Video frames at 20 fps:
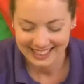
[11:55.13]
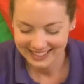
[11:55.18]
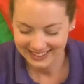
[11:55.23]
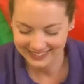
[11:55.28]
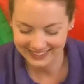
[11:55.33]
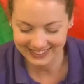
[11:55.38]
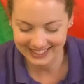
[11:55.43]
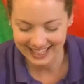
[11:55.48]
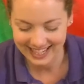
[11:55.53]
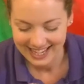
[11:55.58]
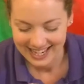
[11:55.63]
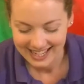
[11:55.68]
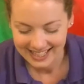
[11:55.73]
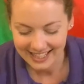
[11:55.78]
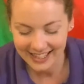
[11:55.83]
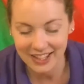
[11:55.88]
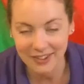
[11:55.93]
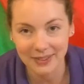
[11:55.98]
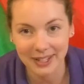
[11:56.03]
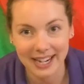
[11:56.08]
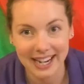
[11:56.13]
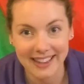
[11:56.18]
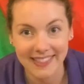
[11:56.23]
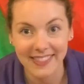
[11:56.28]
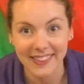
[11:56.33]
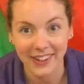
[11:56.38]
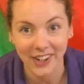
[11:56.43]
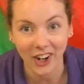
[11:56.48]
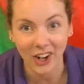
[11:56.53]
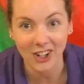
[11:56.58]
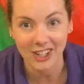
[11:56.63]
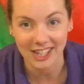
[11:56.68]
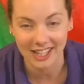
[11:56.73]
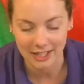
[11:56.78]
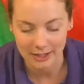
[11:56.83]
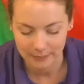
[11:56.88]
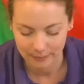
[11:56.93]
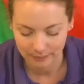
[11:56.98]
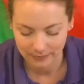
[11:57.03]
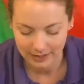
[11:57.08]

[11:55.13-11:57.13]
Okay, now that we're in the garden,